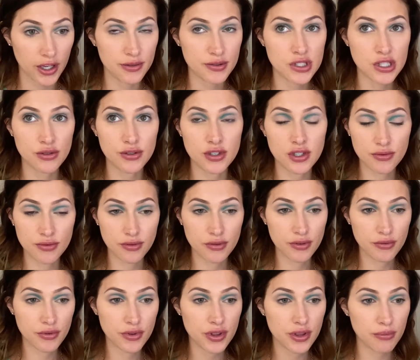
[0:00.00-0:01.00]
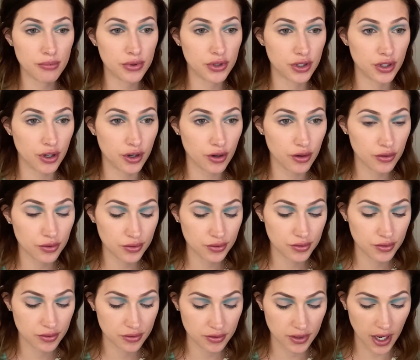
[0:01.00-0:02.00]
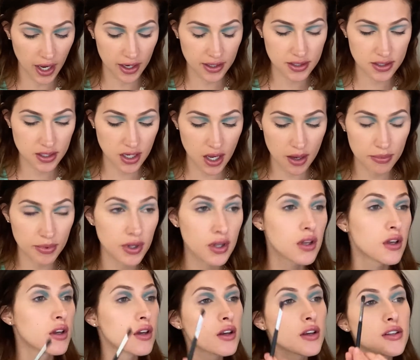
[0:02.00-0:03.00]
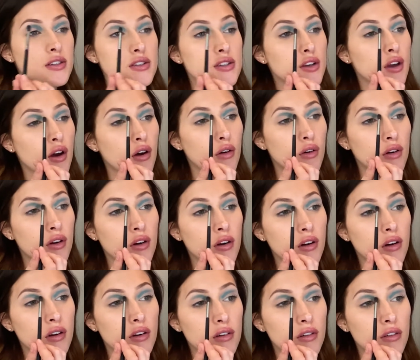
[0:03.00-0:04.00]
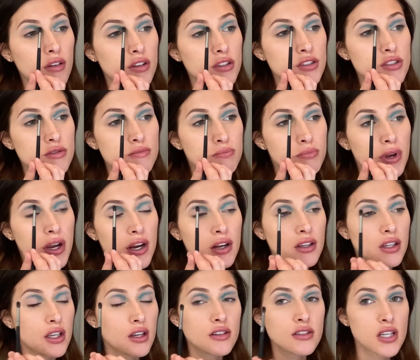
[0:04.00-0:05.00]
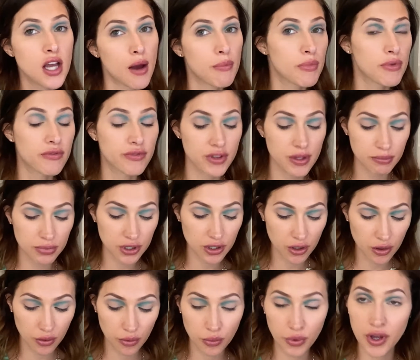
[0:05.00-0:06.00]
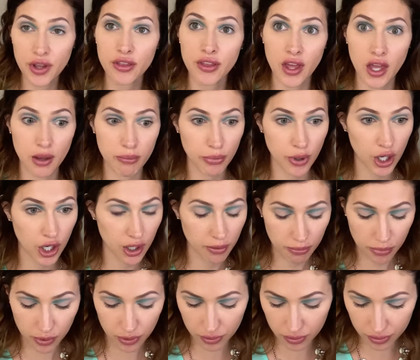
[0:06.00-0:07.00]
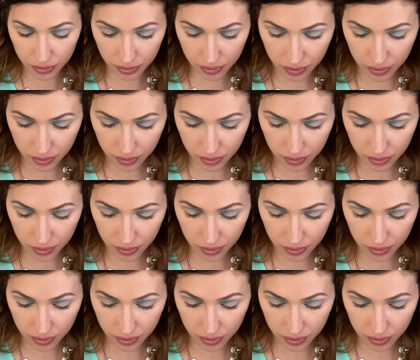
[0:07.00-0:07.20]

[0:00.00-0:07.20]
so I just went on with the blue. Next step is to go barely on top of the blue with a purple.